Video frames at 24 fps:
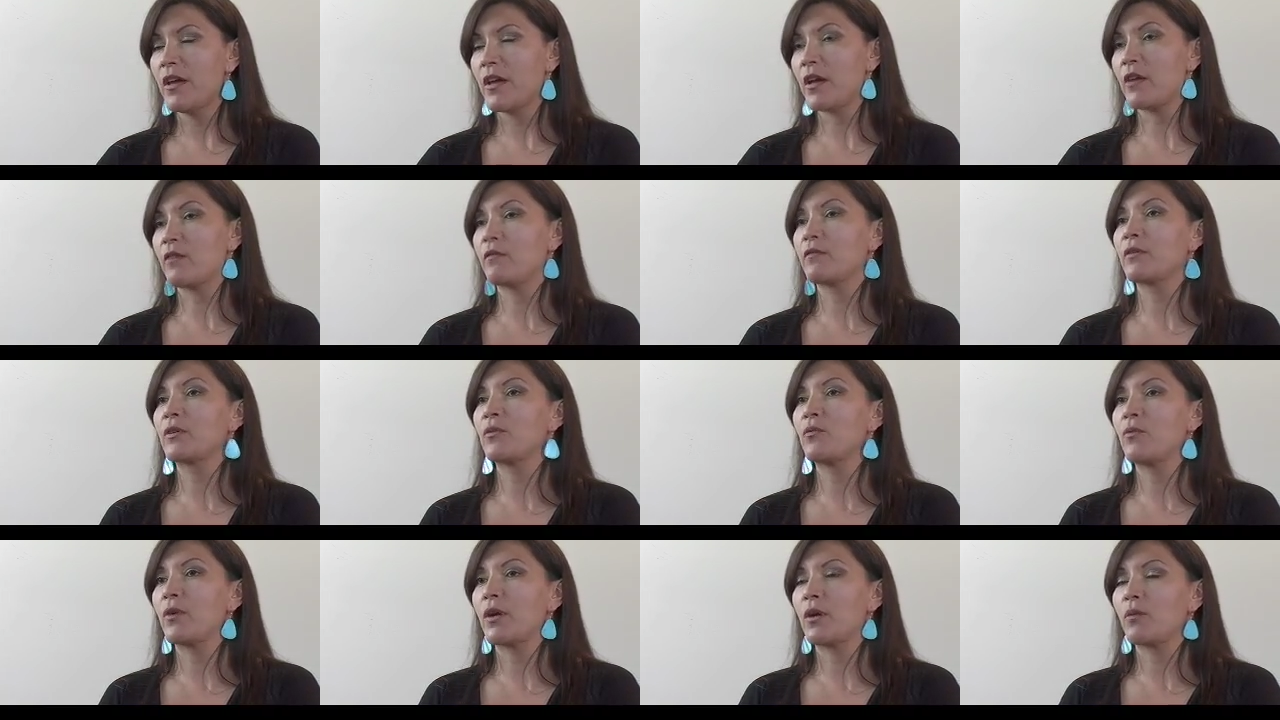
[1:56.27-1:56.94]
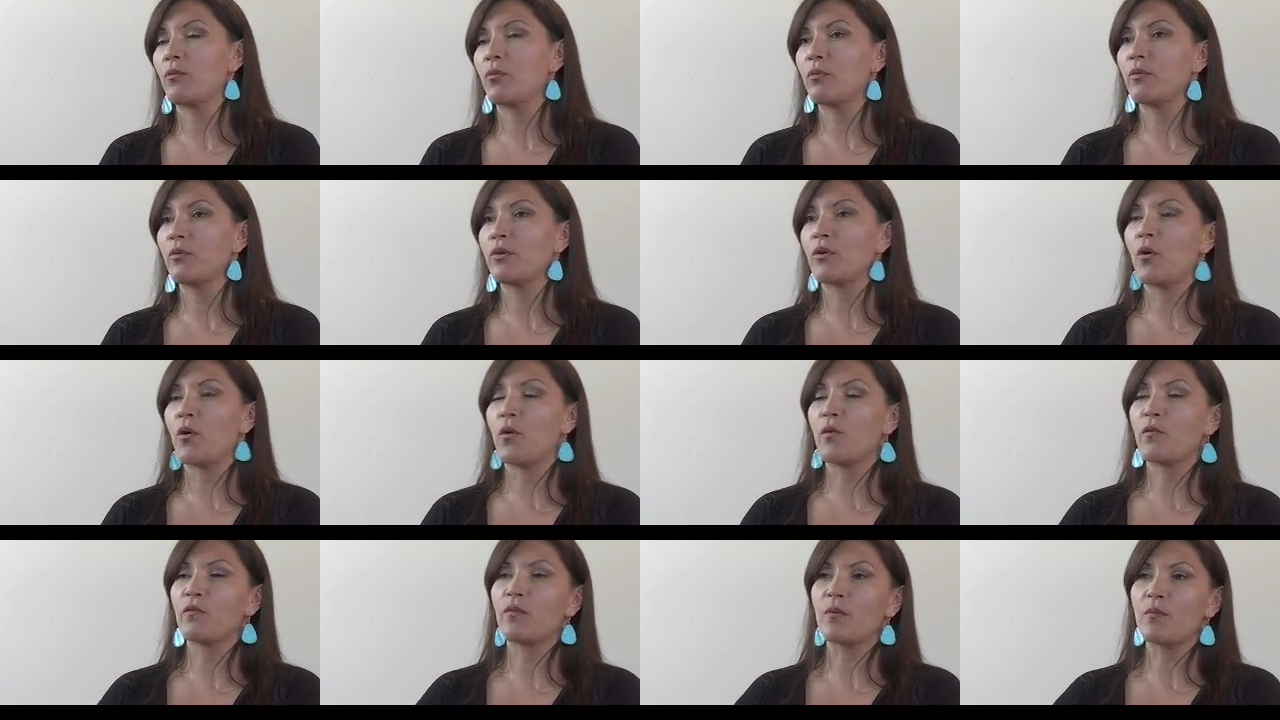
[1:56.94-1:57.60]
everywhere, where we
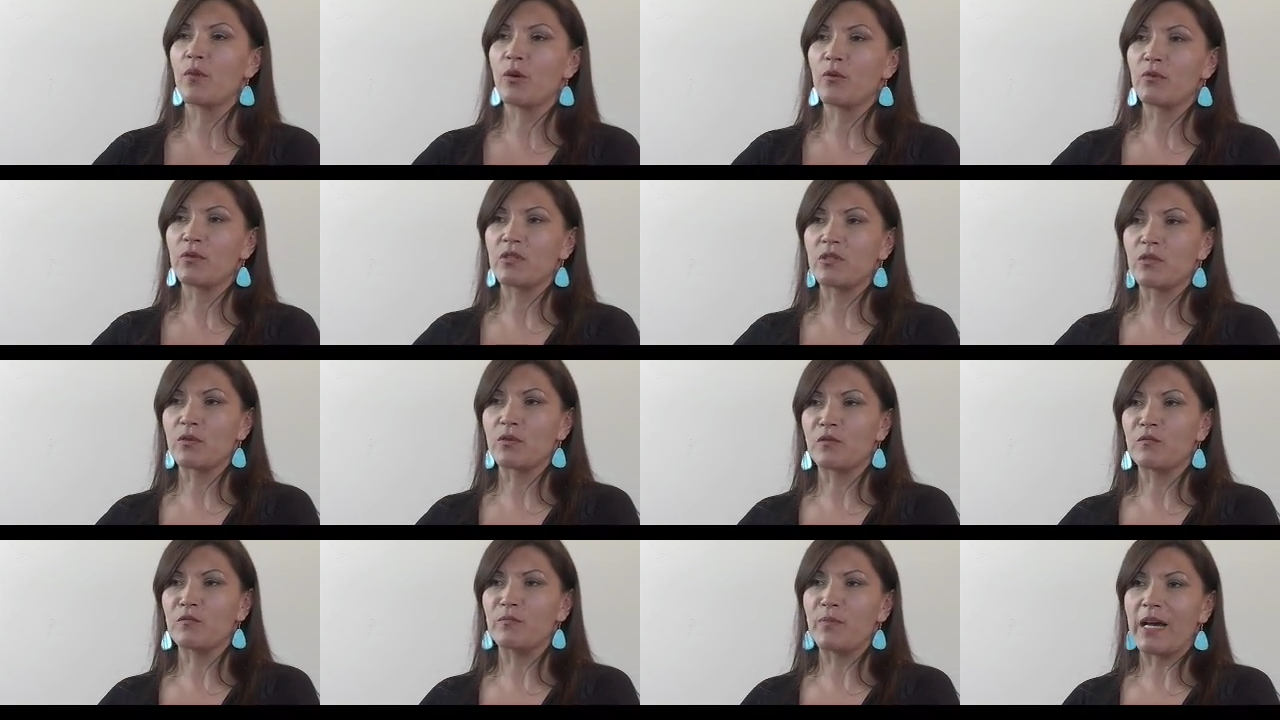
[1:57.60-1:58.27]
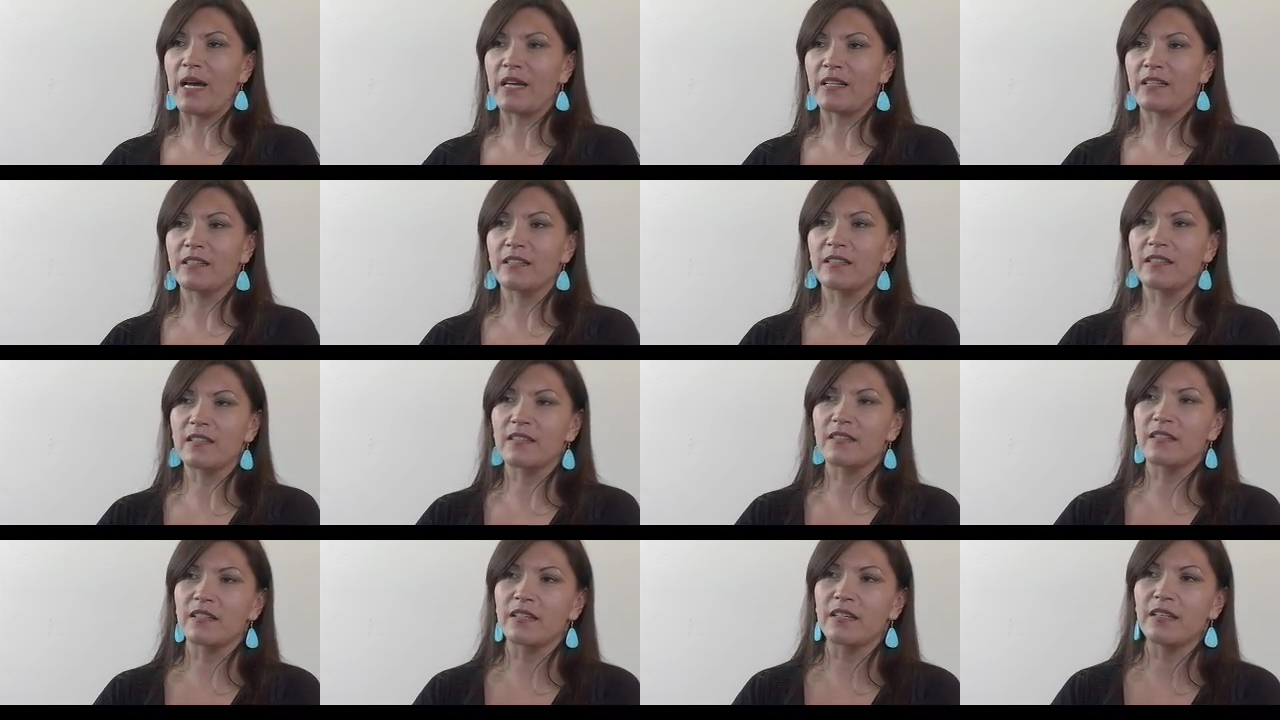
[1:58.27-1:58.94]
go from our reserve back to the
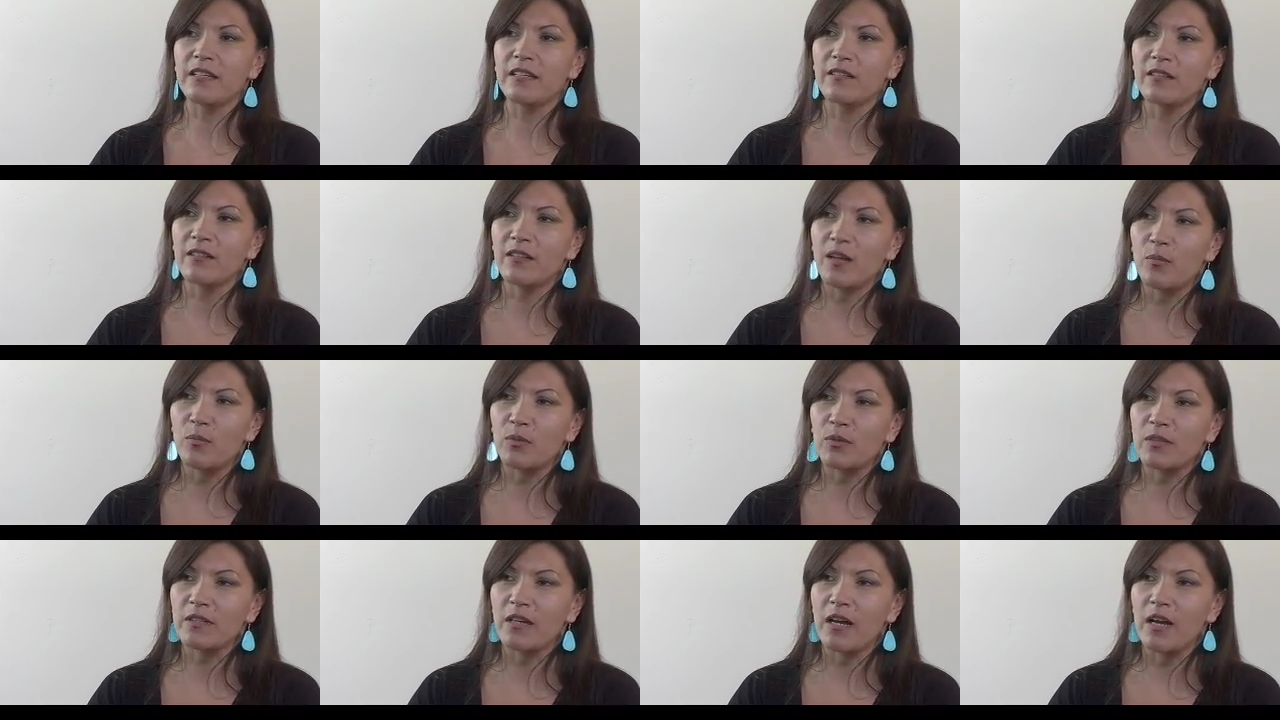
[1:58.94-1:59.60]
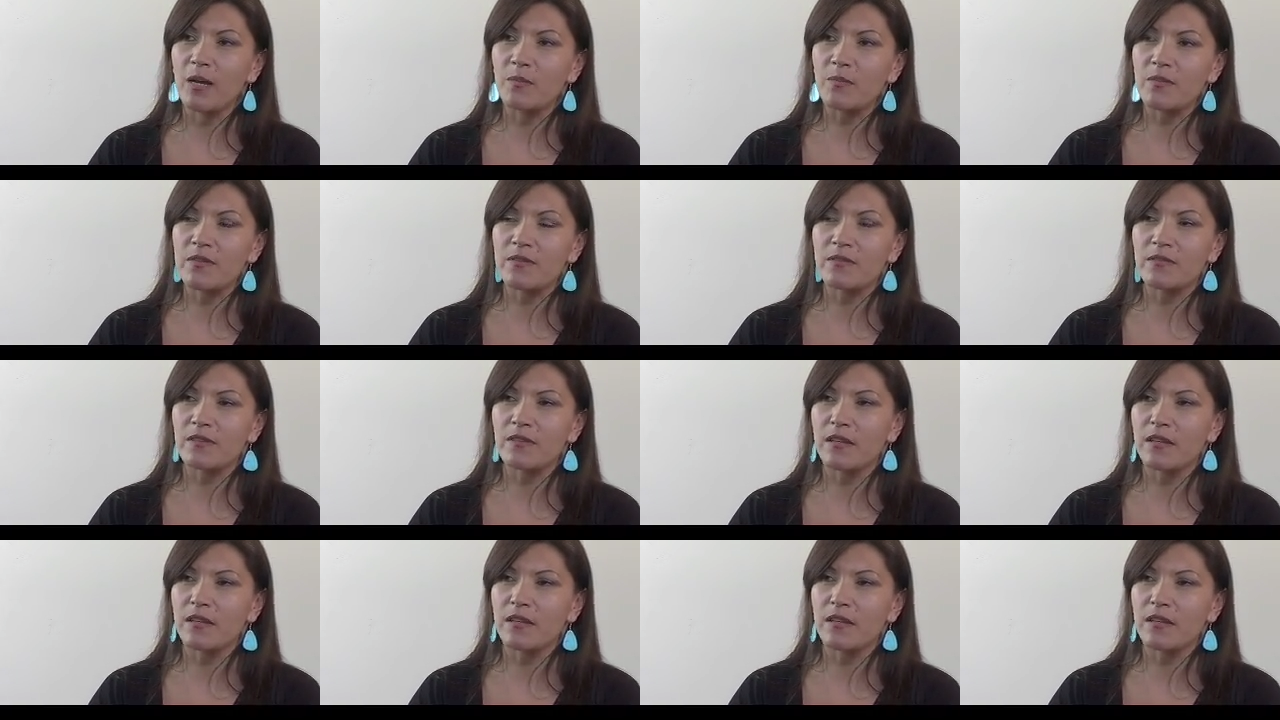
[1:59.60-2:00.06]
city a couple times